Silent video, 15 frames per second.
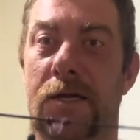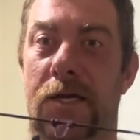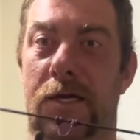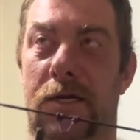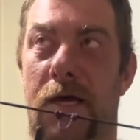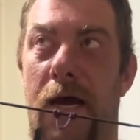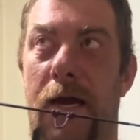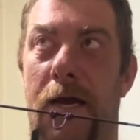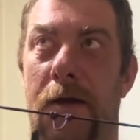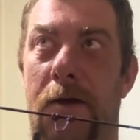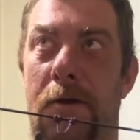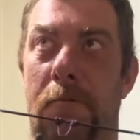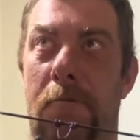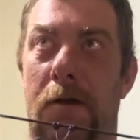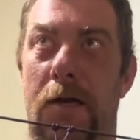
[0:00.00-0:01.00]
like
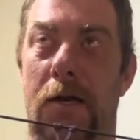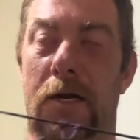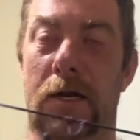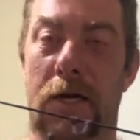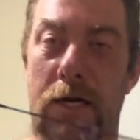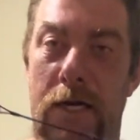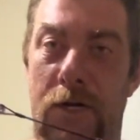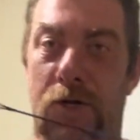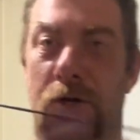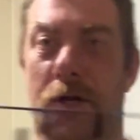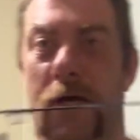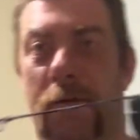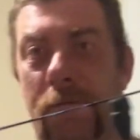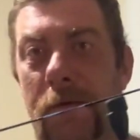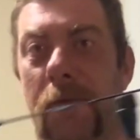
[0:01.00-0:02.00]

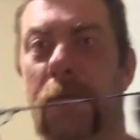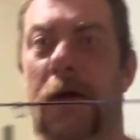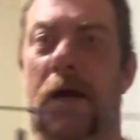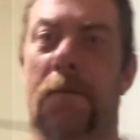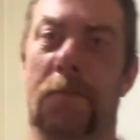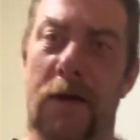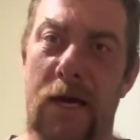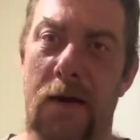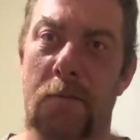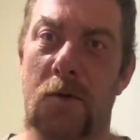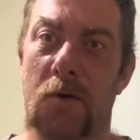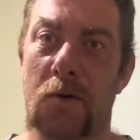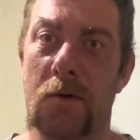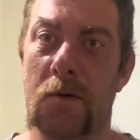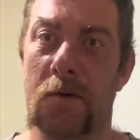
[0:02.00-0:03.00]
literally 15 pound
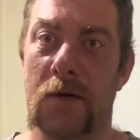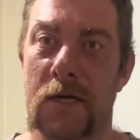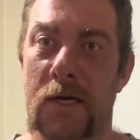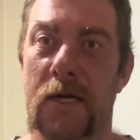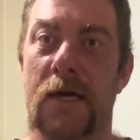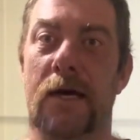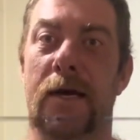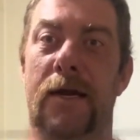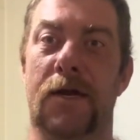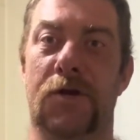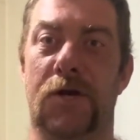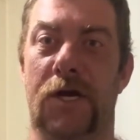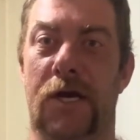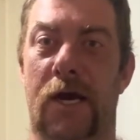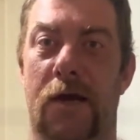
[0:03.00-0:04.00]
more, and then
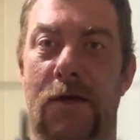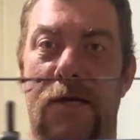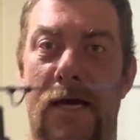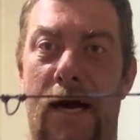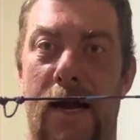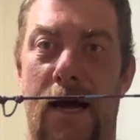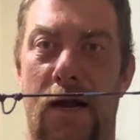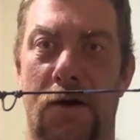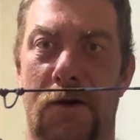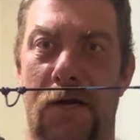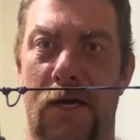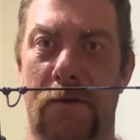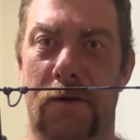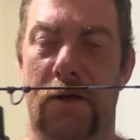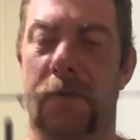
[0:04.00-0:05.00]
she can go start hunting
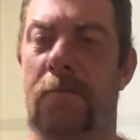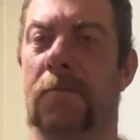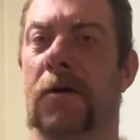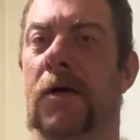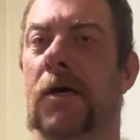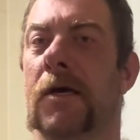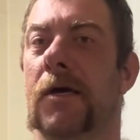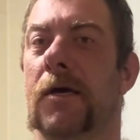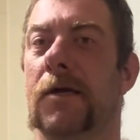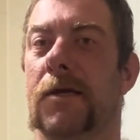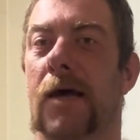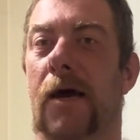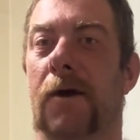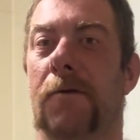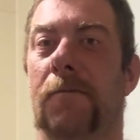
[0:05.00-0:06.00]
deer with it.
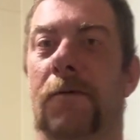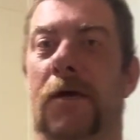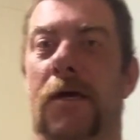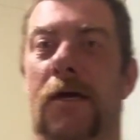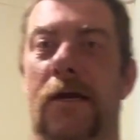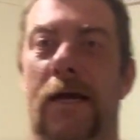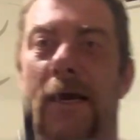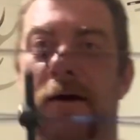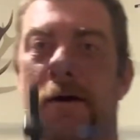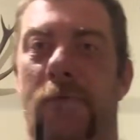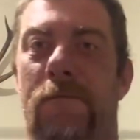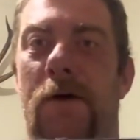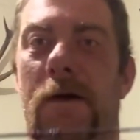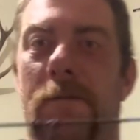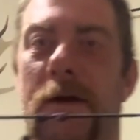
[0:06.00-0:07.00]
So, now, if
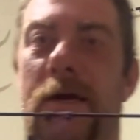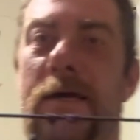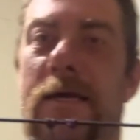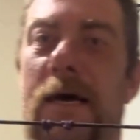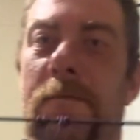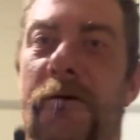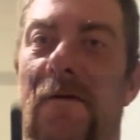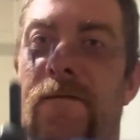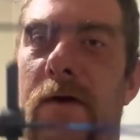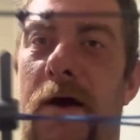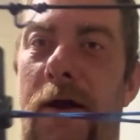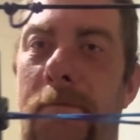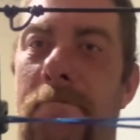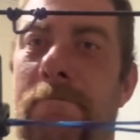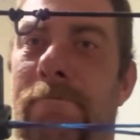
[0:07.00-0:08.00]
I bring this up to the
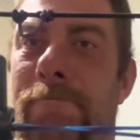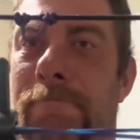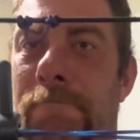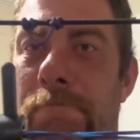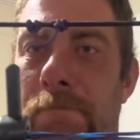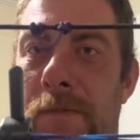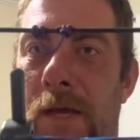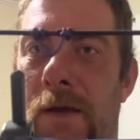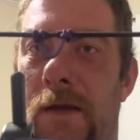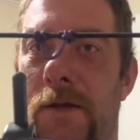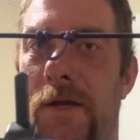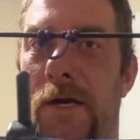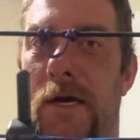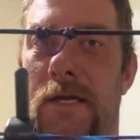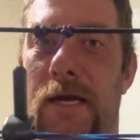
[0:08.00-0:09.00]
frame,
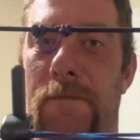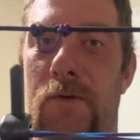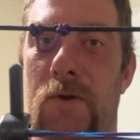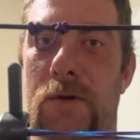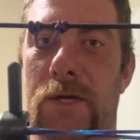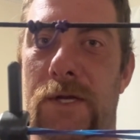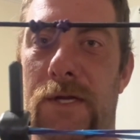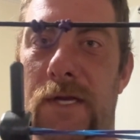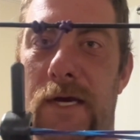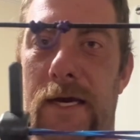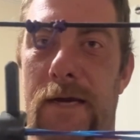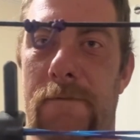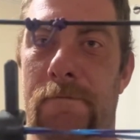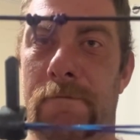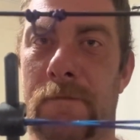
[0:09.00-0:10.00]
you guys have a look just
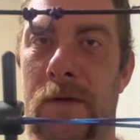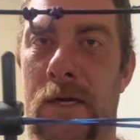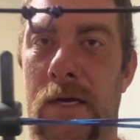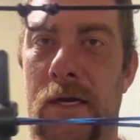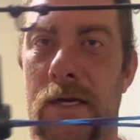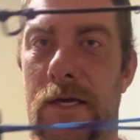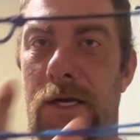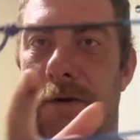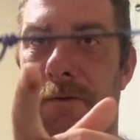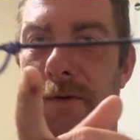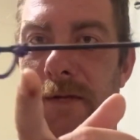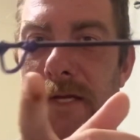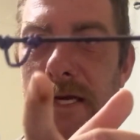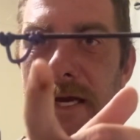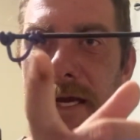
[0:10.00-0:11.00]
there, you will
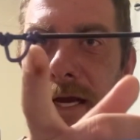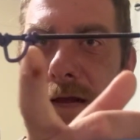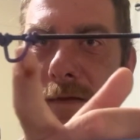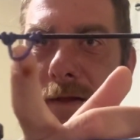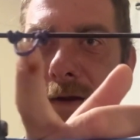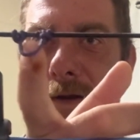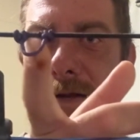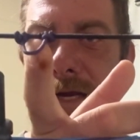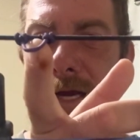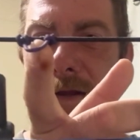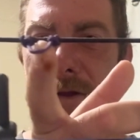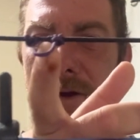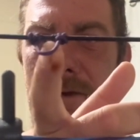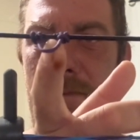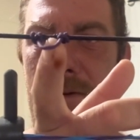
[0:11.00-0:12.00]
see the D
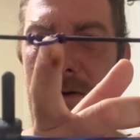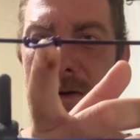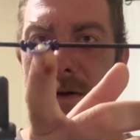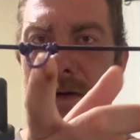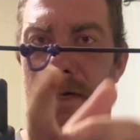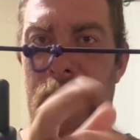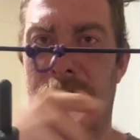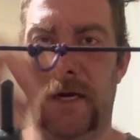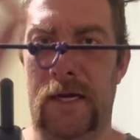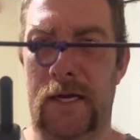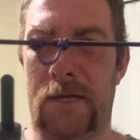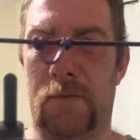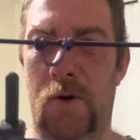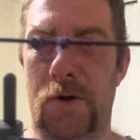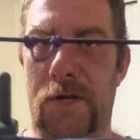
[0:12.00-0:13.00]
loop is
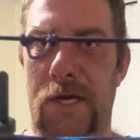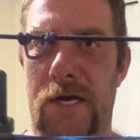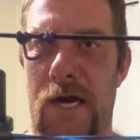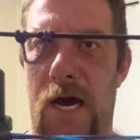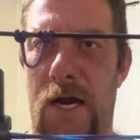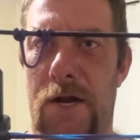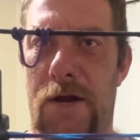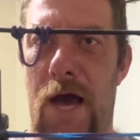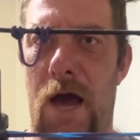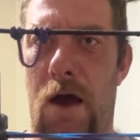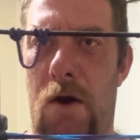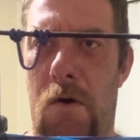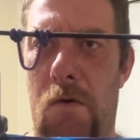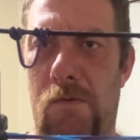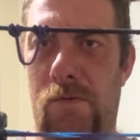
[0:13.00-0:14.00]
pointing
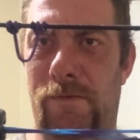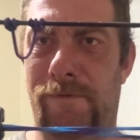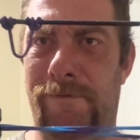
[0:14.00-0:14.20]
down.